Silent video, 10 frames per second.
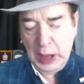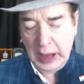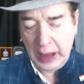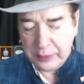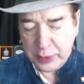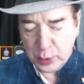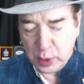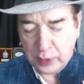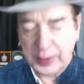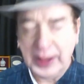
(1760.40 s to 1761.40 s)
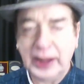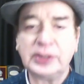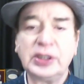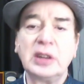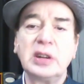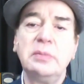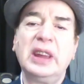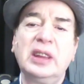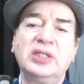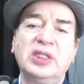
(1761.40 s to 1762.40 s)
Have you of late started
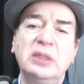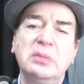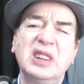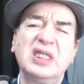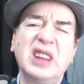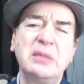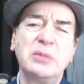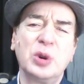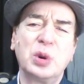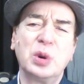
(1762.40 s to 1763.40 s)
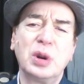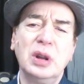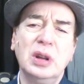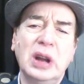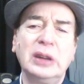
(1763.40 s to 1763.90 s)
making statements, I'm no good,